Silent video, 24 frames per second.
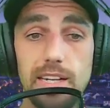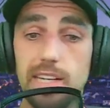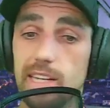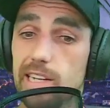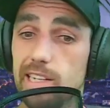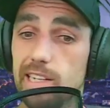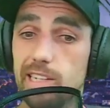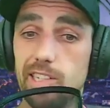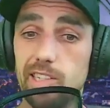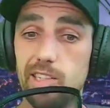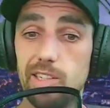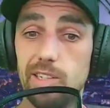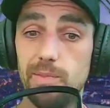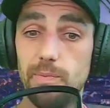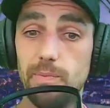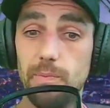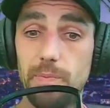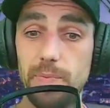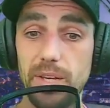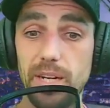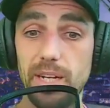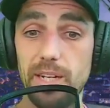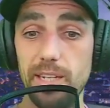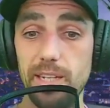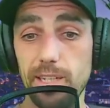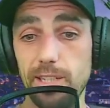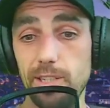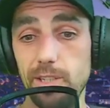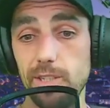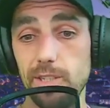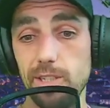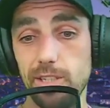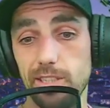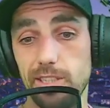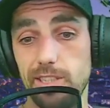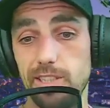So there you go,
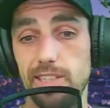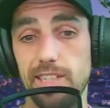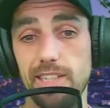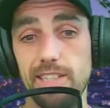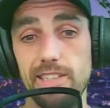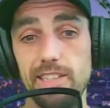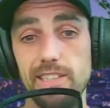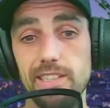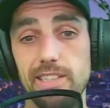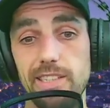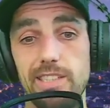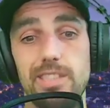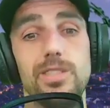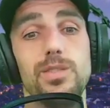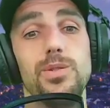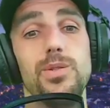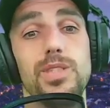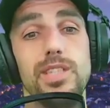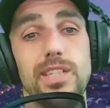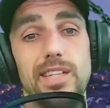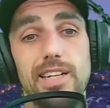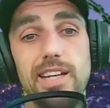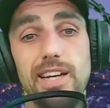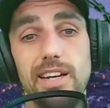guys. That's in the UK.